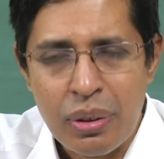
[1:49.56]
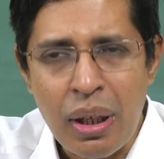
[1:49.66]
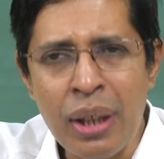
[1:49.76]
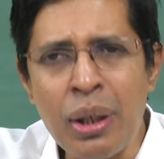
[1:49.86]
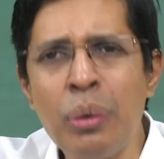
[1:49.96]

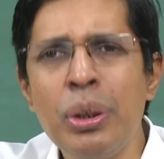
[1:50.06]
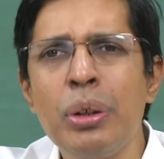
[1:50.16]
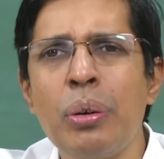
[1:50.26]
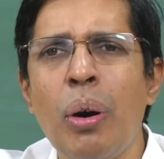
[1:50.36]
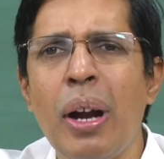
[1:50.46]
do
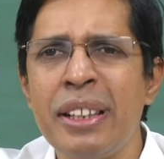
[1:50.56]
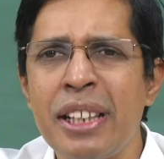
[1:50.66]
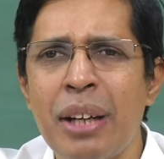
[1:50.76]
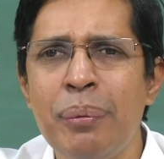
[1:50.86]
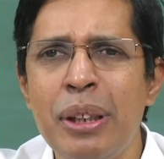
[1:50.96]
you go and
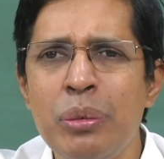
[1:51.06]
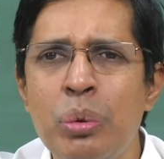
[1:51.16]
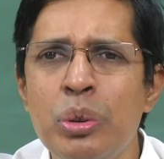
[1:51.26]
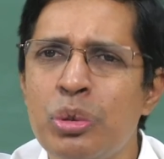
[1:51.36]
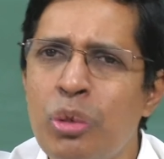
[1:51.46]
determine
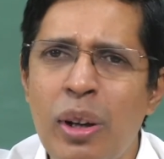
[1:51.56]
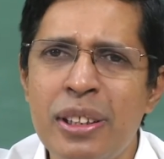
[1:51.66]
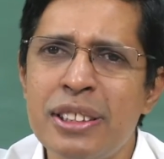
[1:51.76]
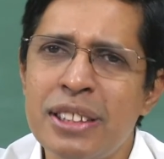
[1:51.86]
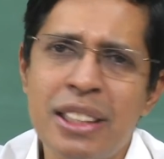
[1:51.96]
whose
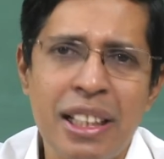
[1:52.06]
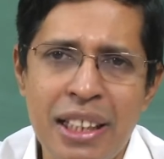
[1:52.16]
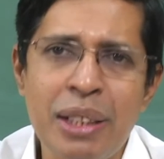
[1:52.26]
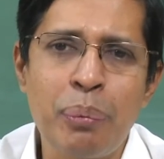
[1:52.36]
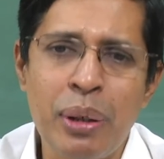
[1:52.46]
fault is it at
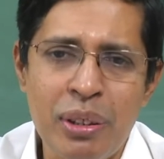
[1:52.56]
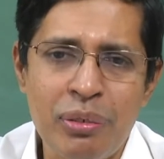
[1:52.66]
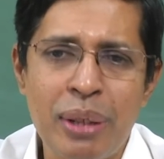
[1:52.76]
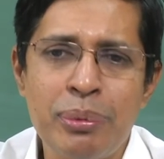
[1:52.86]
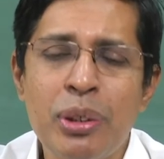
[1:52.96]
any point of
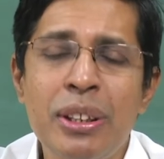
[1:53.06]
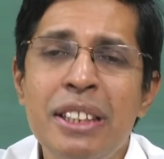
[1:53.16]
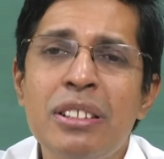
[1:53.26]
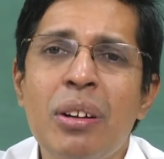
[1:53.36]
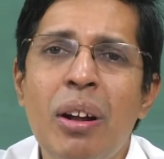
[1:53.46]
time. So,
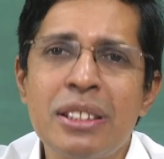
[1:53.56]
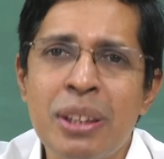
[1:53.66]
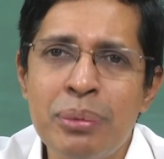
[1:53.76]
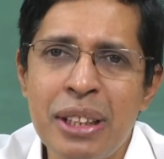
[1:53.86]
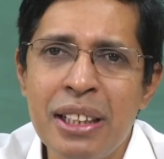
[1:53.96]
these are all
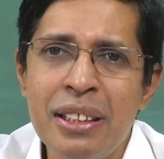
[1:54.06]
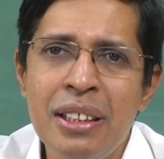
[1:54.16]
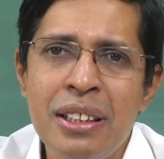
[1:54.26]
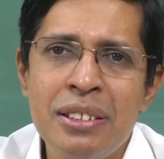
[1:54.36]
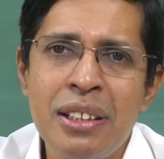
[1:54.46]
something
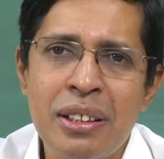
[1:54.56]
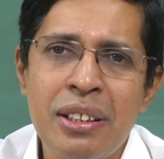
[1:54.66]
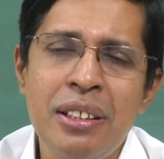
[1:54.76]
that